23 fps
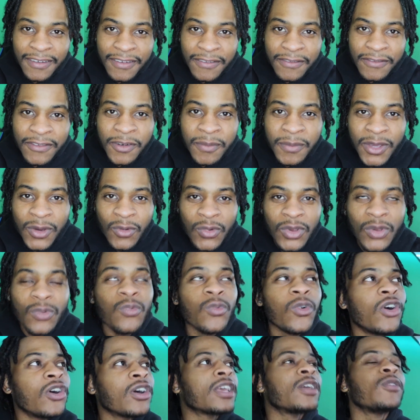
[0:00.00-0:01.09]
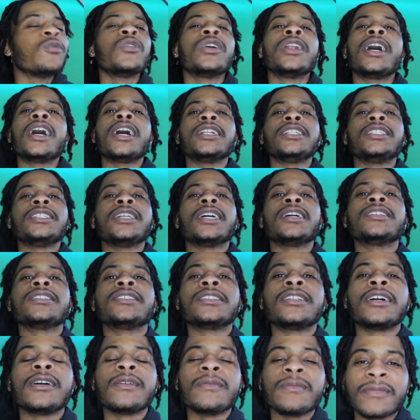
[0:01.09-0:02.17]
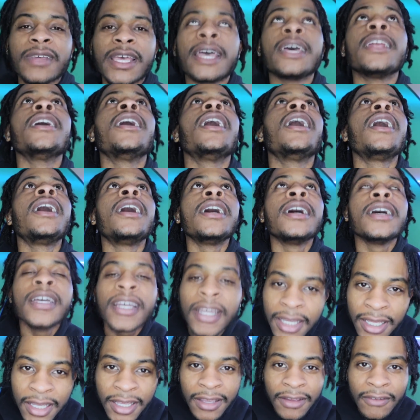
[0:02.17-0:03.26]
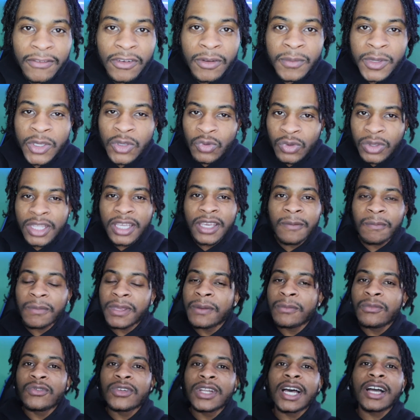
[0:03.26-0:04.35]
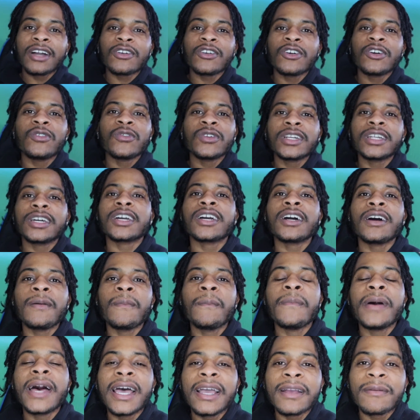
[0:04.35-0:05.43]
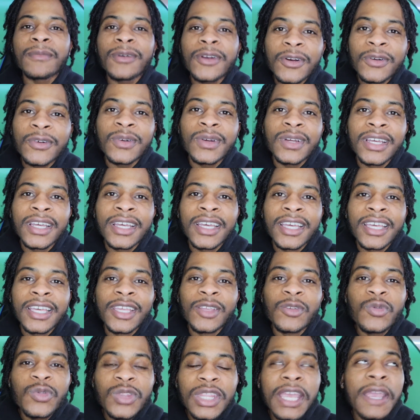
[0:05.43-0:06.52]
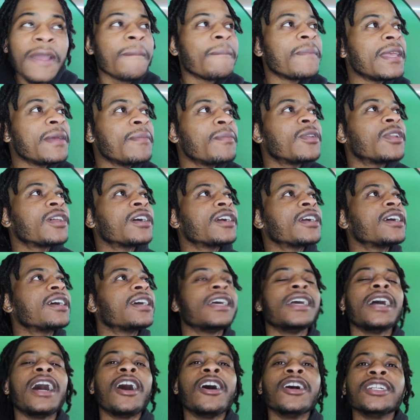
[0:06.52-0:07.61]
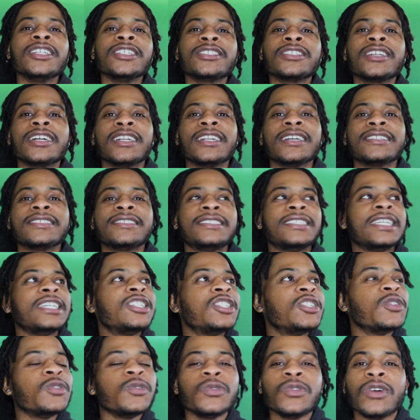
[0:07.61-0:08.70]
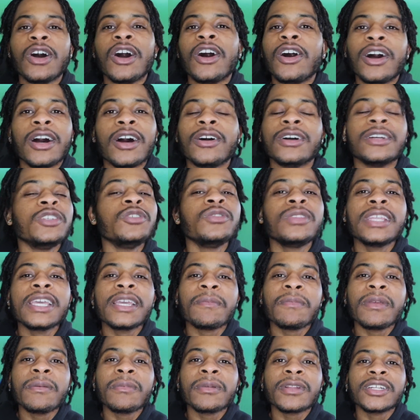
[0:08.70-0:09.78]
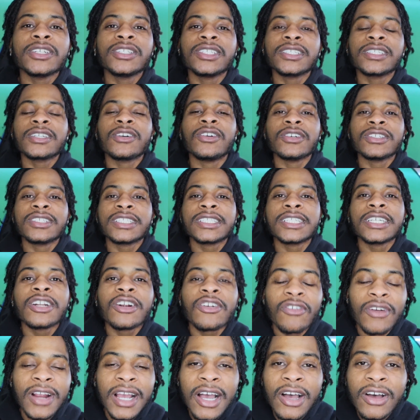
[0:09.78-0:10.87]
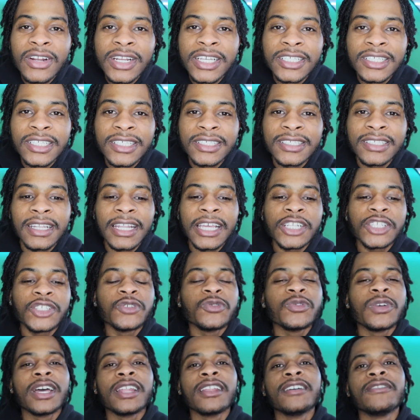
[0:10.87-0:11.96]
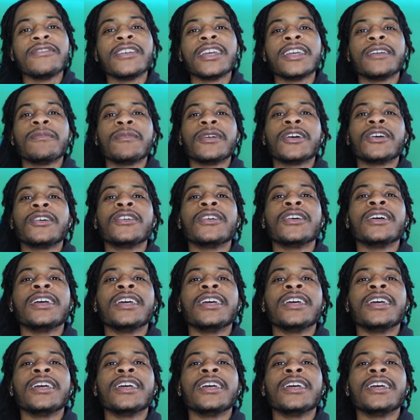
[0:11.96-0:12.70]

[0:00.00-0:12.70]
Feel me? We walking with our chest up, head high. Feel me? You think people not gonna wanna come back, bro? You think people are just gonna sit you? You think people are just gonna sit around and just let you elevate, bro?